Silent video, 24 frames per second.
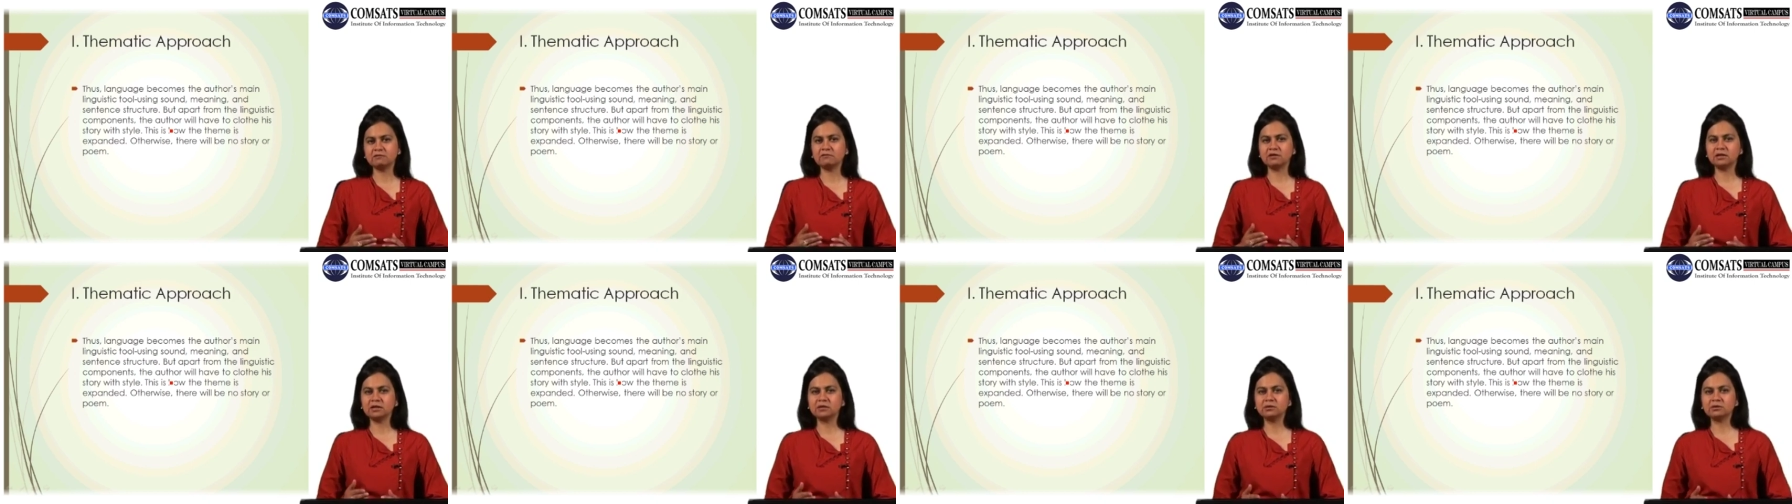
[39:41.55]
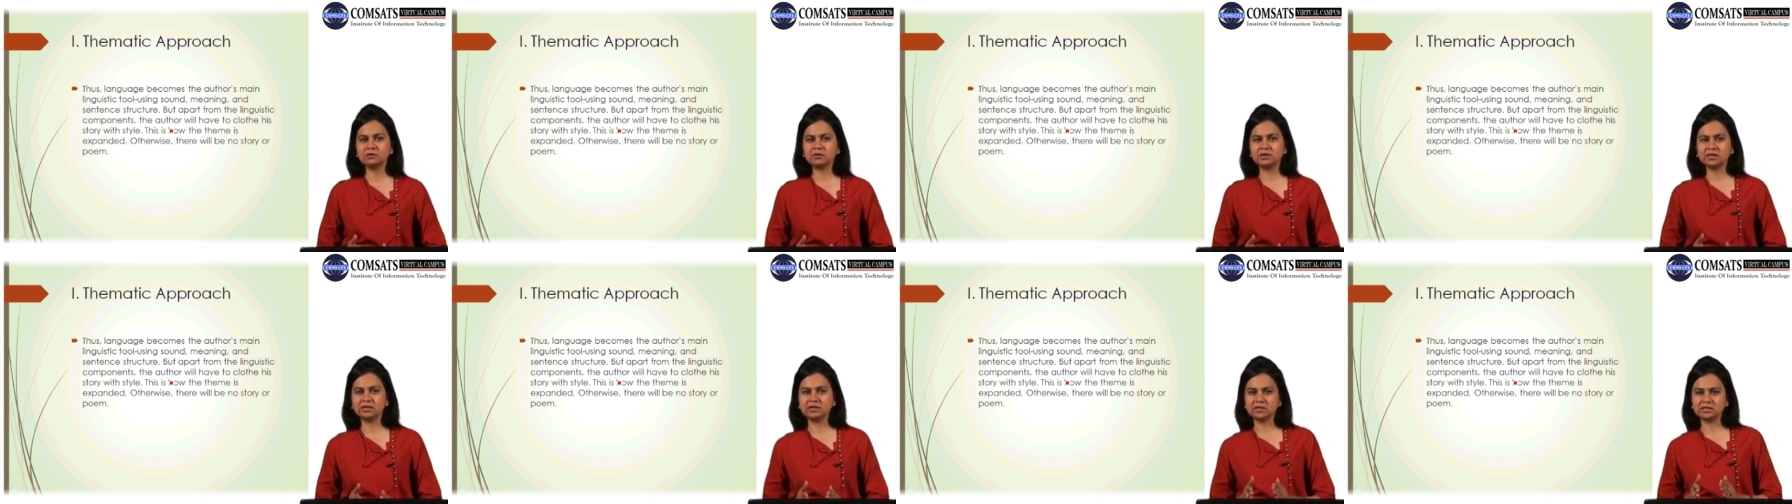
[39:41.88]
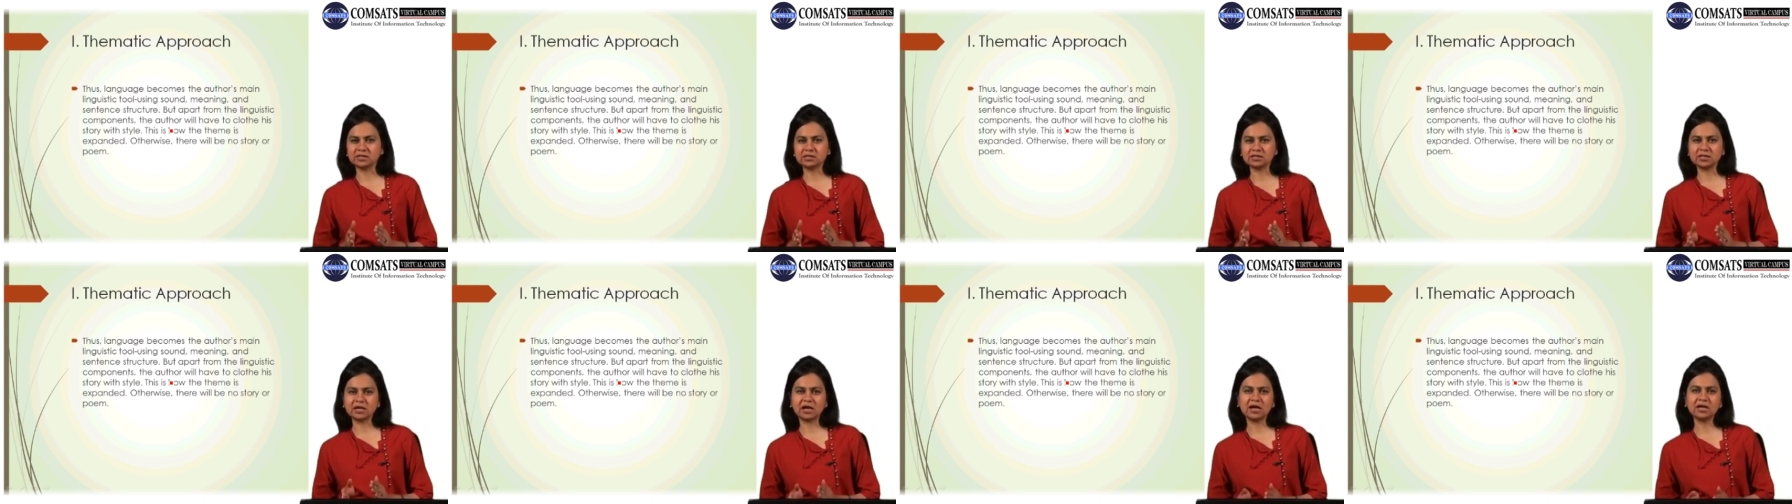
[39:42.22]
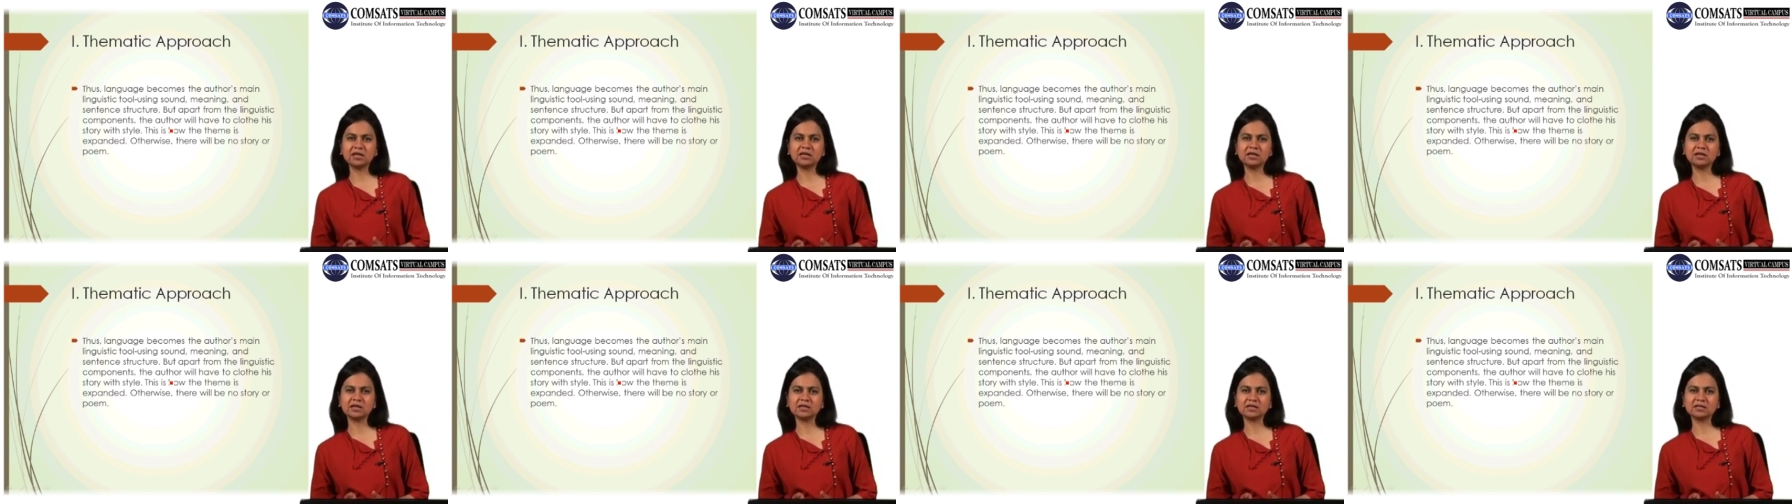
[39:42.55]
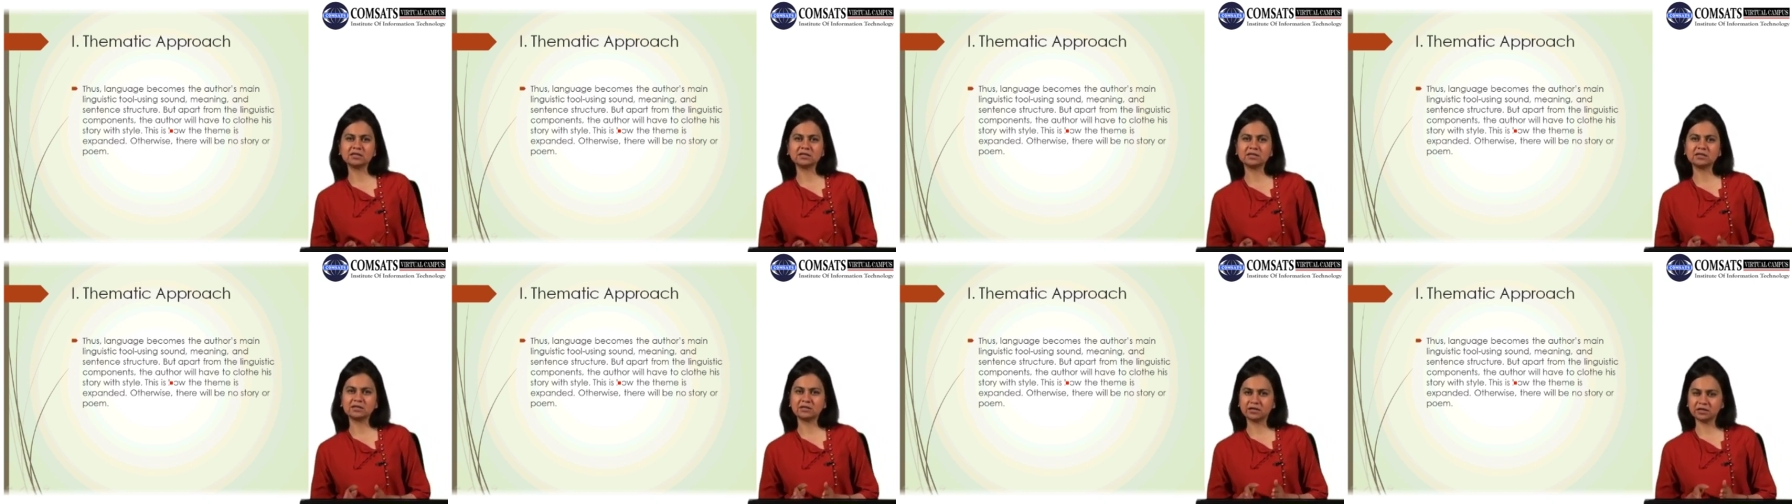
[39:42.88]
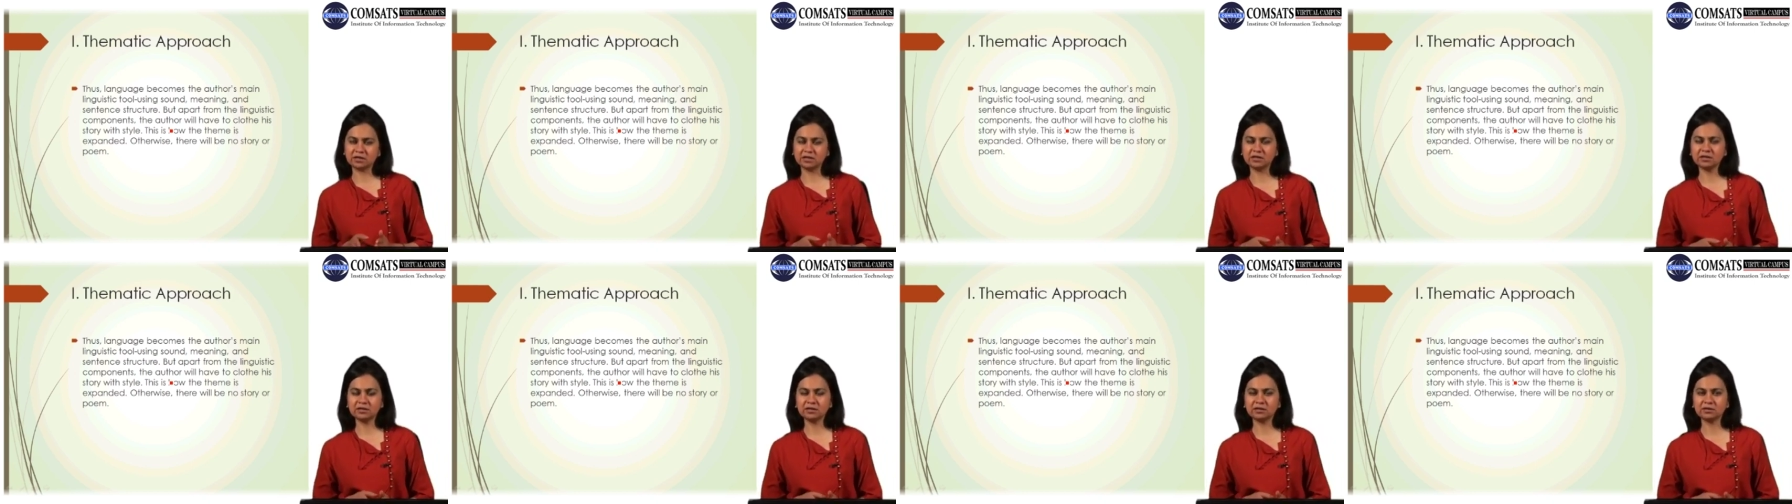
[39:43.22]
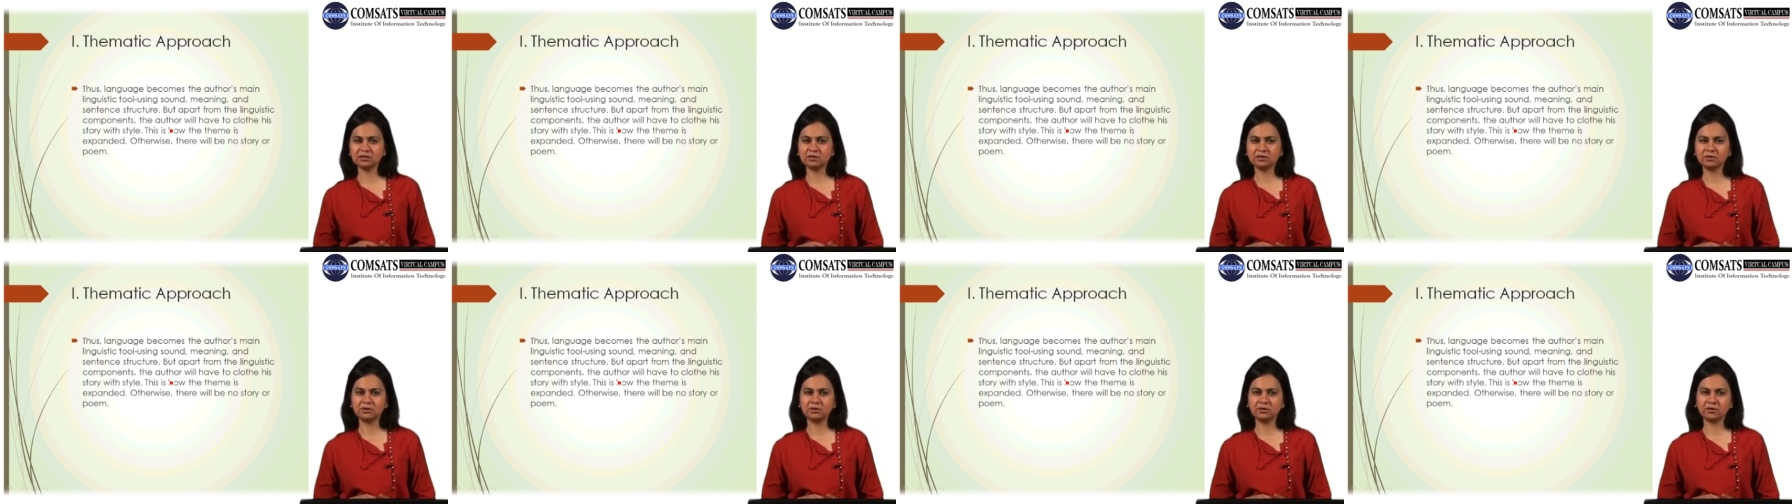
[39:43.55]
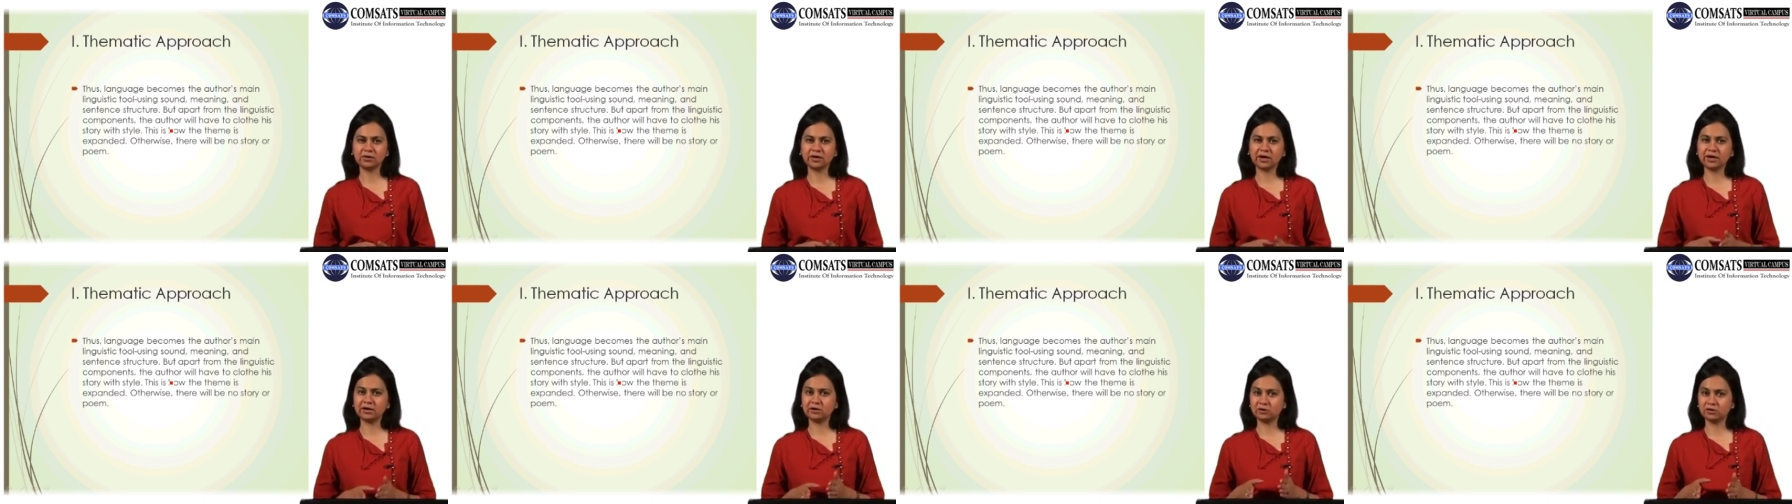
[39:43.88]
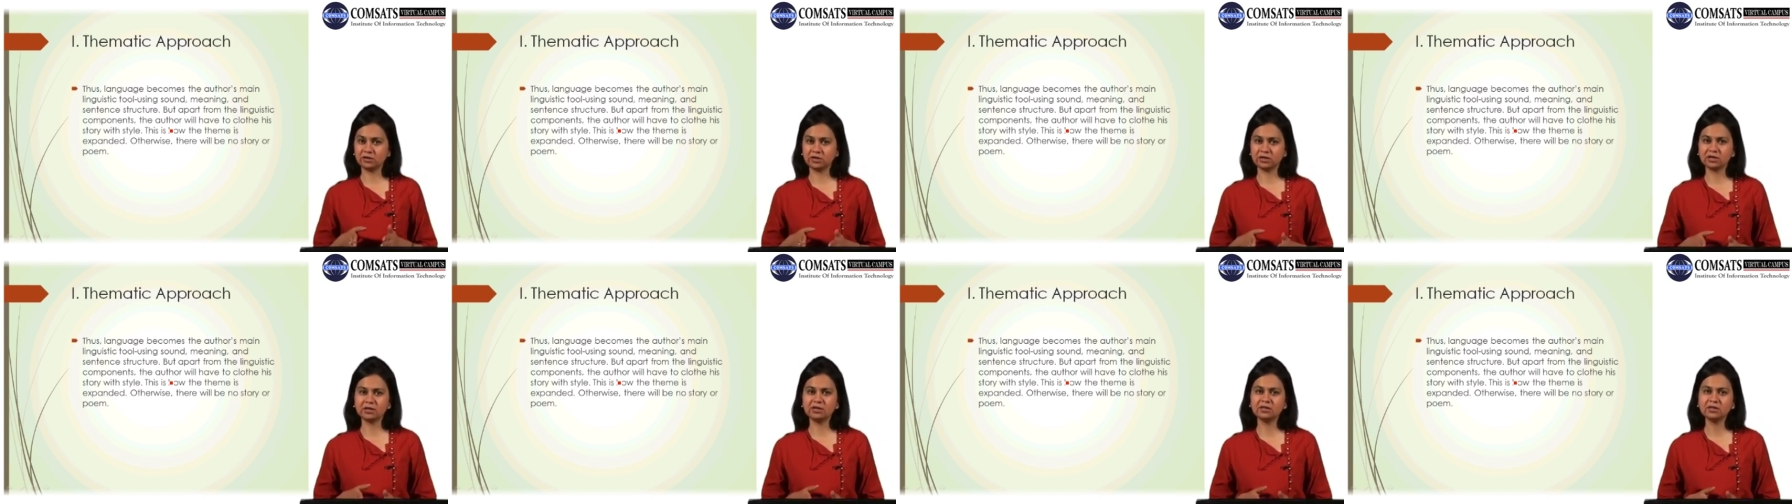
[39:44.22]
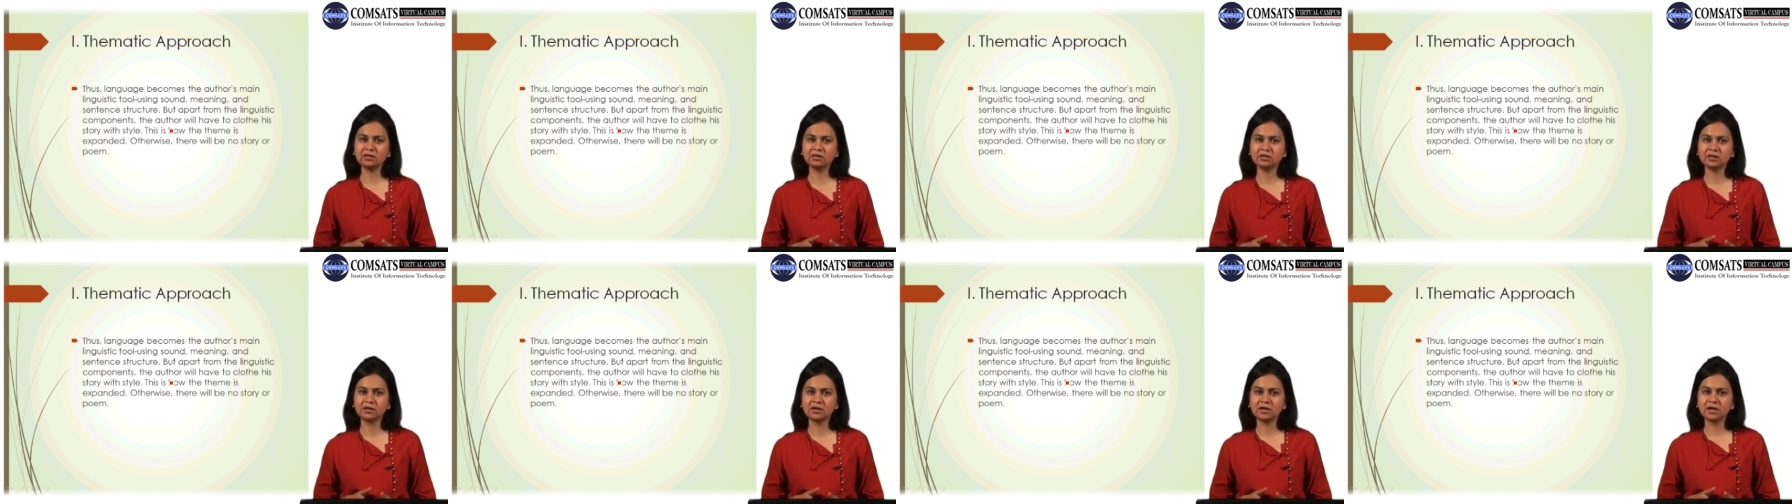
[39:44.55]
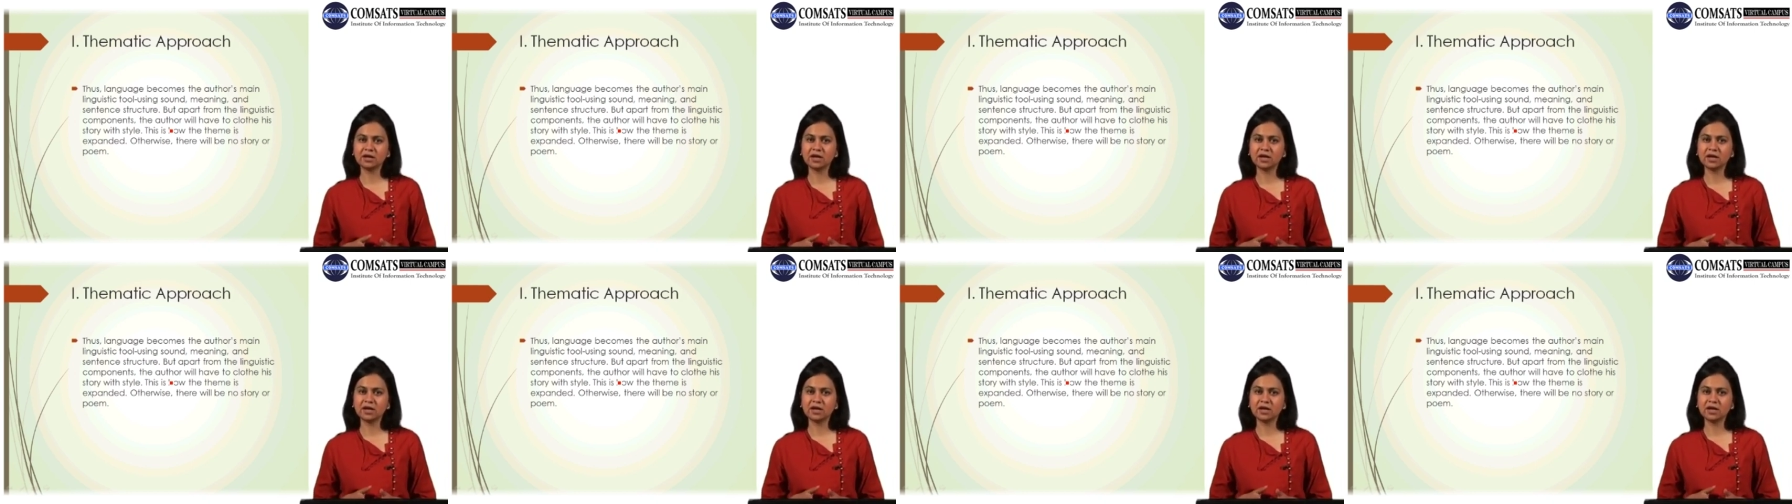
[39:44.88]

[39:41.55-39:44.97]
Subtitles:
we looked at the style is satirical or ironical,